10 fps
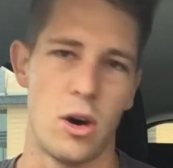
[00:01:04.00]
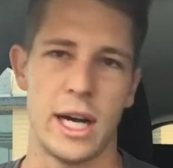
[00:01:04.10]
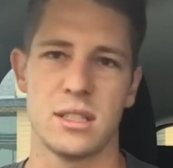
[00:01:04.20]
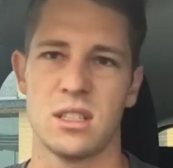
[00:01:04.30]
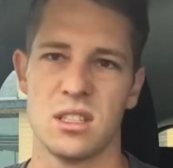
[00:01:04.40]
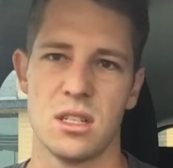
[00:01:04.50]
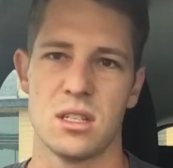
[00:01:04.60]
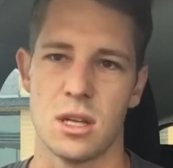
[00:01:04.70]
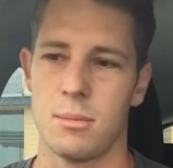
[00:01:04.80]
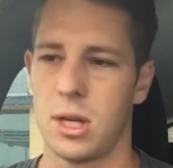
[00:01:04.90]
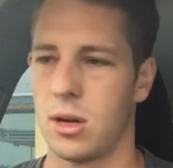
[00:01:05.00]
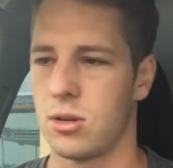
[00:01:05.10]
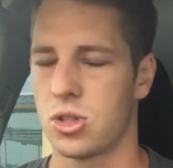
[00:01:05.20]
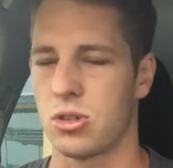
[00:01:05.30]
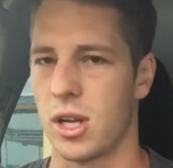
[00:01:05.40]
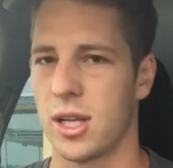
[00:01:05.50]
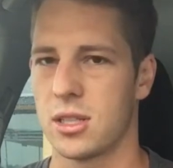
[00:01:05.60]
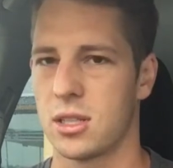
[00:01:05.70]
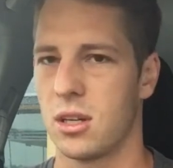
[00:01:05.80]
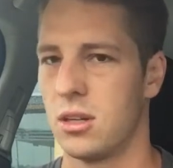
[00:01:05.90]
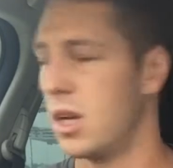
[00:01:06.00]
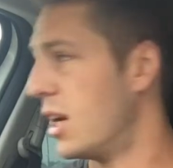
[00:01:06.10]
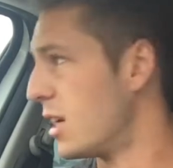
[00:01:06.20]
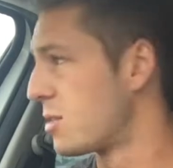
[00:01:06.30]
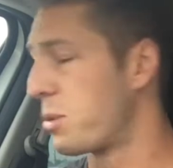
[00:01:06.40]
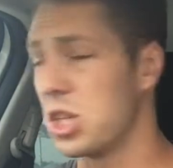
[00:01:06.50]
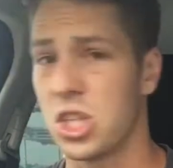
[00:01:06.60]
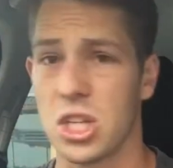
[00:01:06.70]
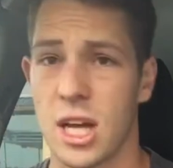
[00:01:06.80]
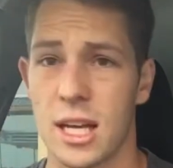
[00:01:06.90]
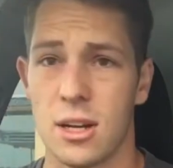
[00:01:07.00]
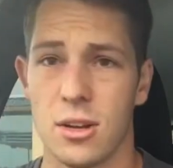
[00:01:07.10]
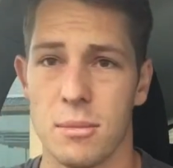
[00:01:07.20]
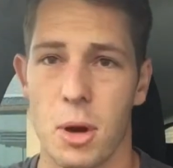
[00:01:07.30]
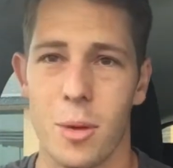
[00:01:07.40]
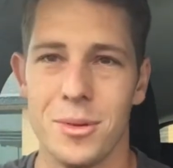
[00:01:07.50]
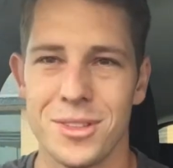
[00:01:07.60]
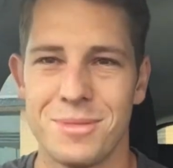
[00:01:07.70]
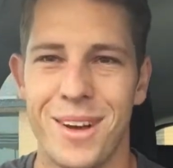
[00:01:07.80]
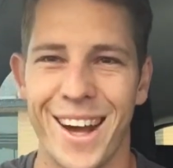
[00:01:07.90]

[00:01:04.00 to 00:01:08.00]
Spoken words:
ice, because it's summer here in Australia, so it's a pretty shit day here at the moment.